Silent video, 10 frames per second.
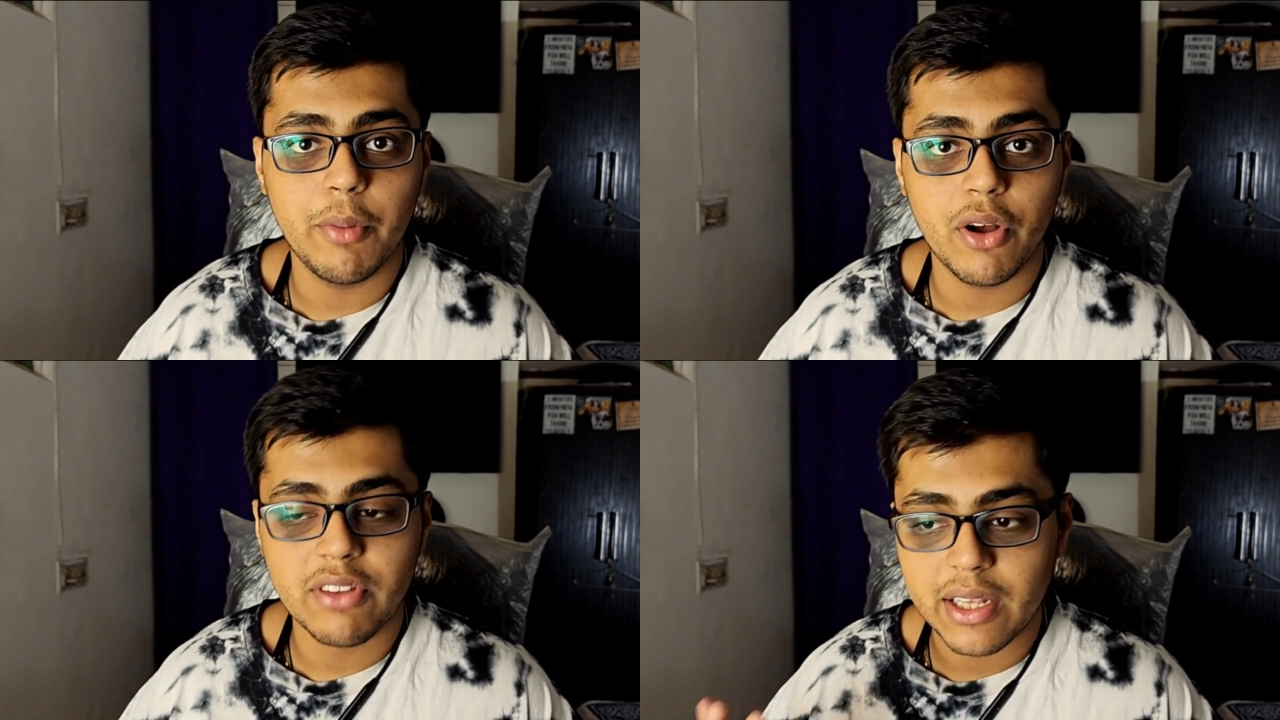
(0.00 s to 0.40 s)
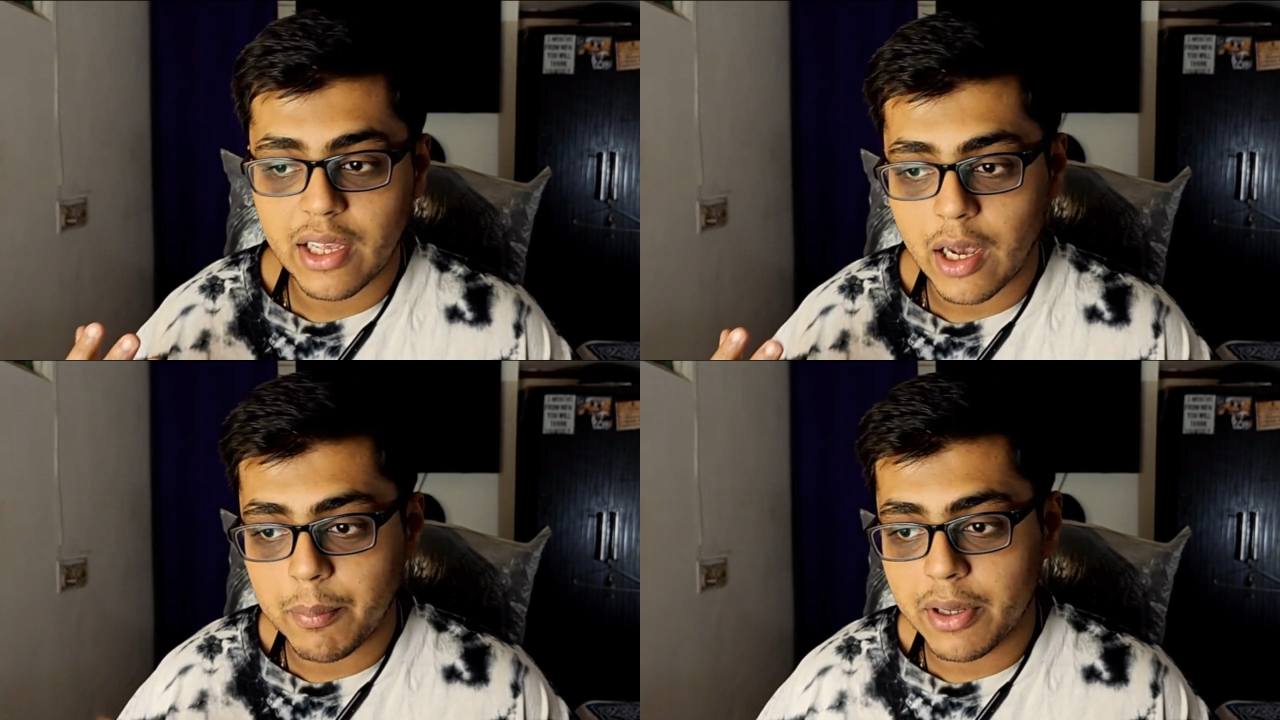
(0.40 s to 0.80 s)
because I
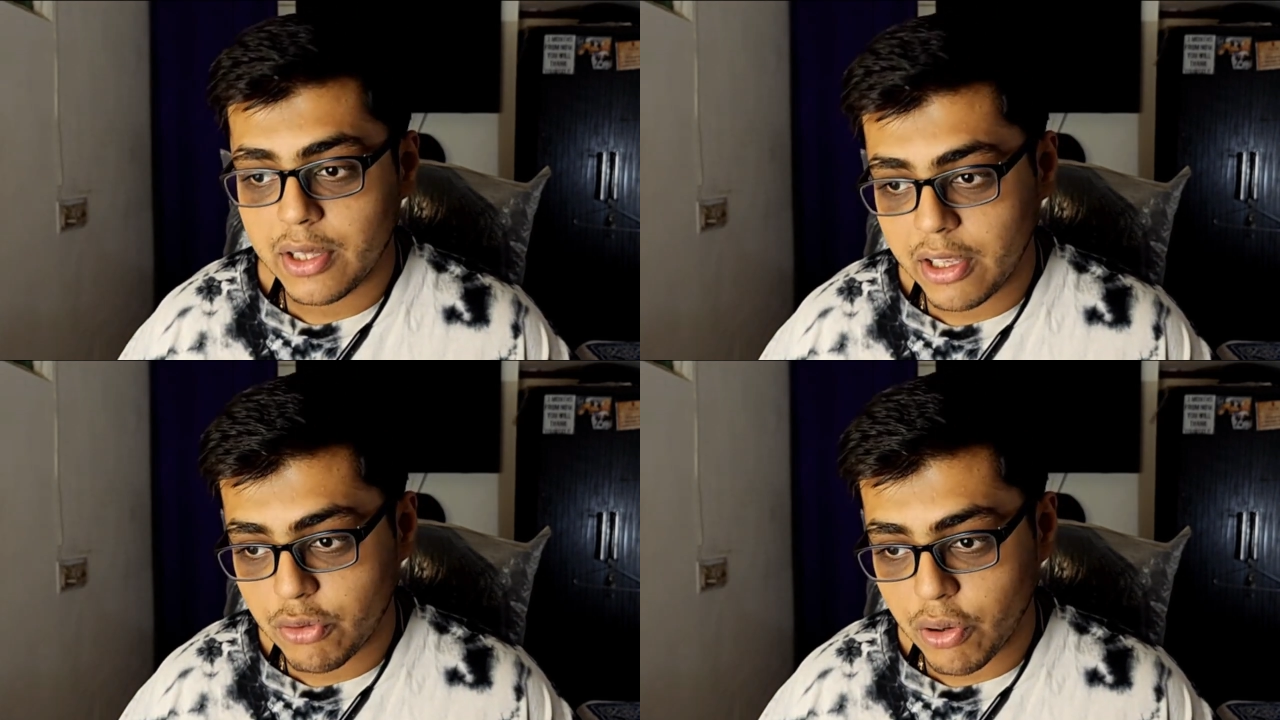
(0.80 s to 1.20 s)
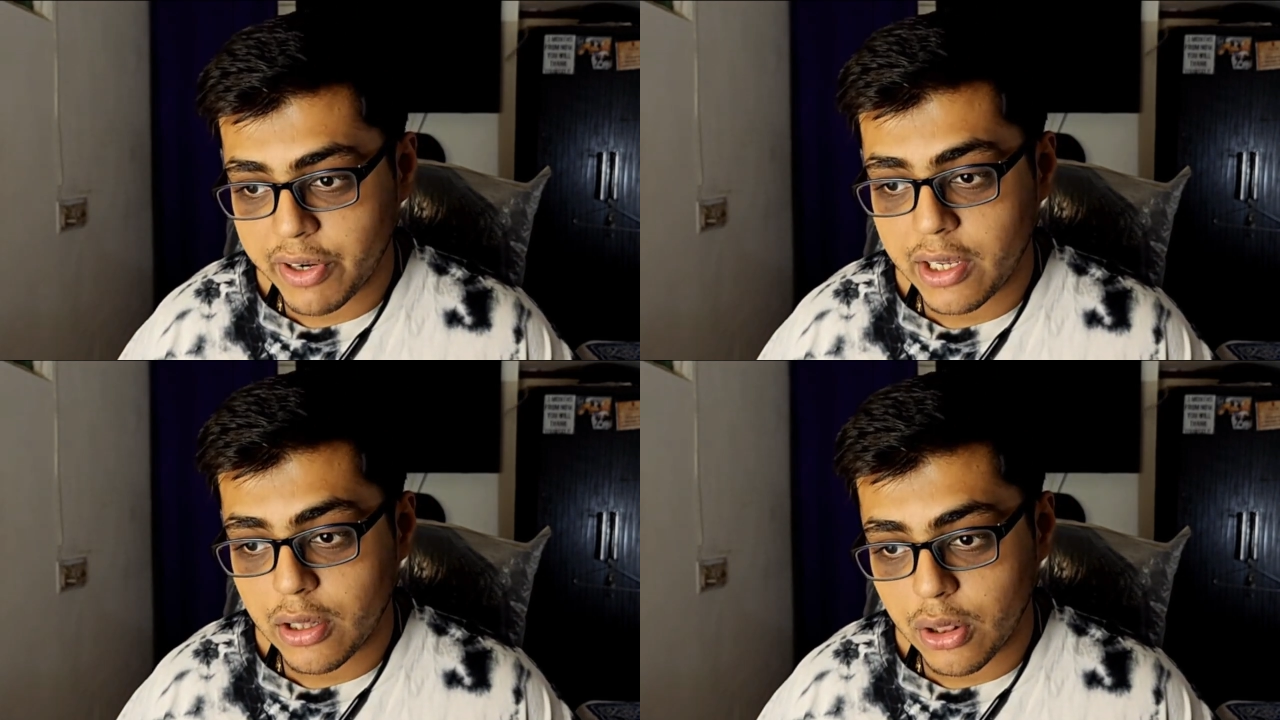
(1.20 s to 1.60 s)
think Amad is
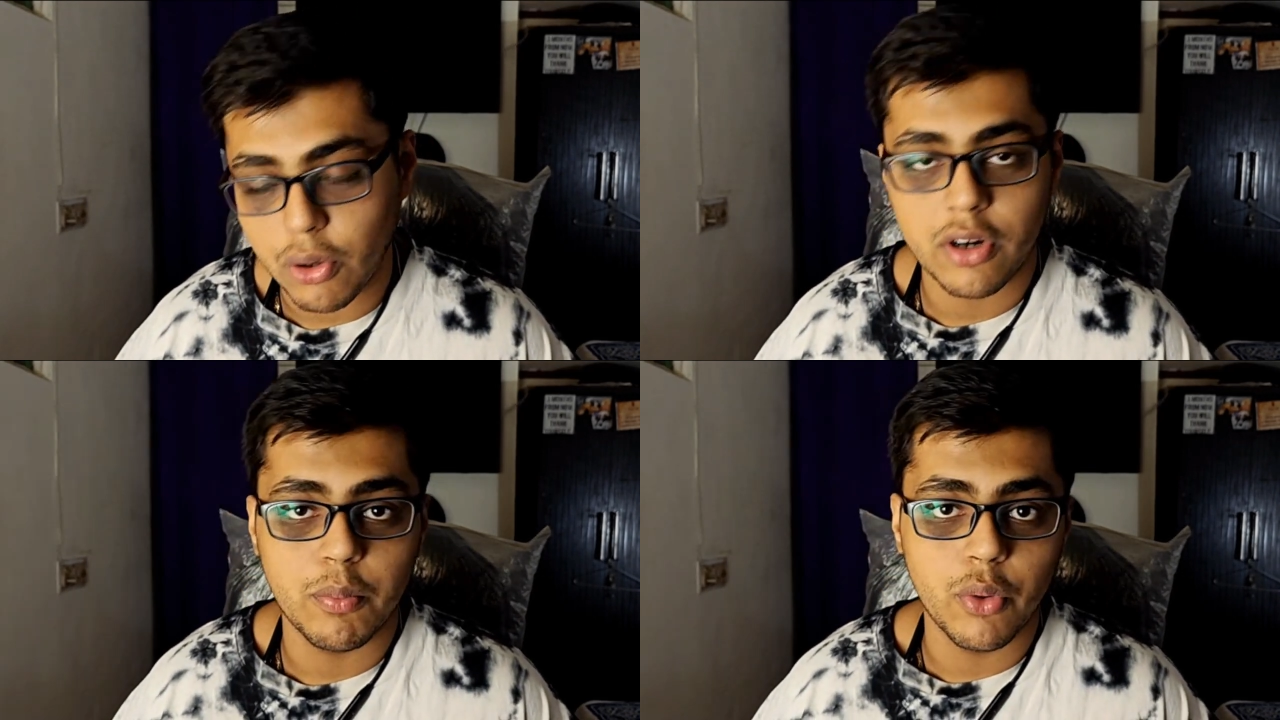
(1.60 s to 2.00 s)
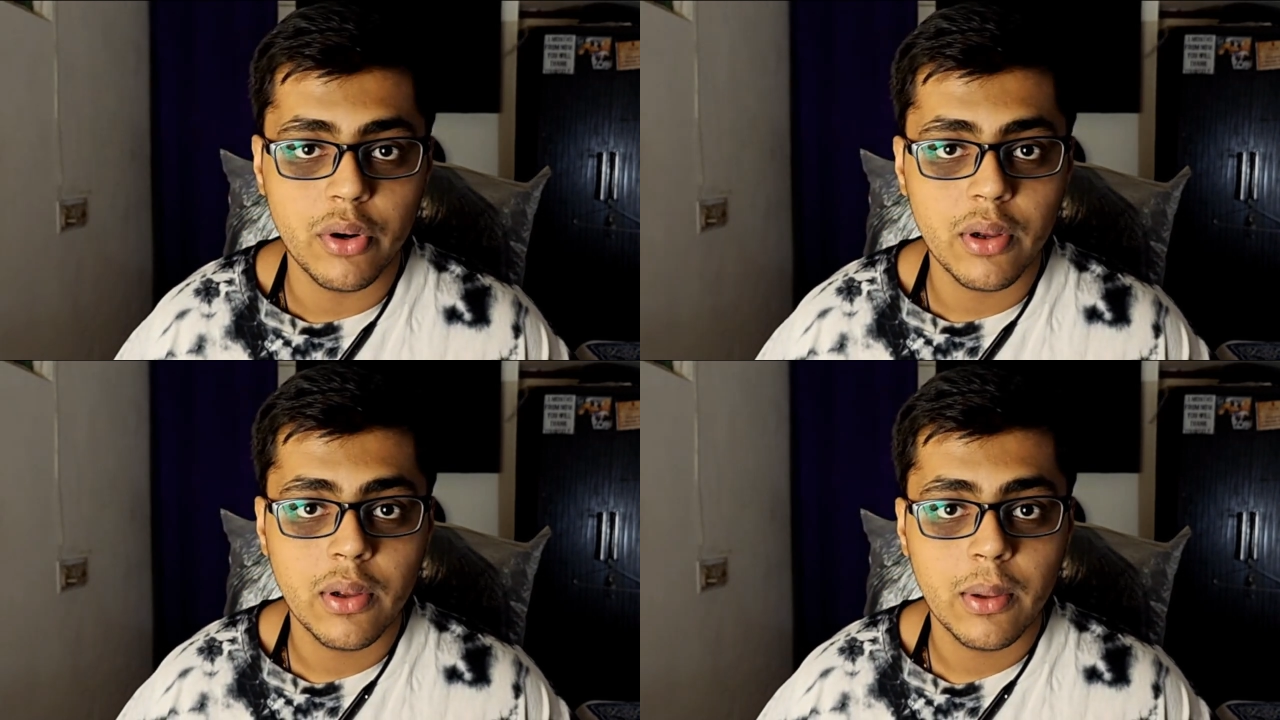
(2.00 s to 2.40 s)
offering a lot more.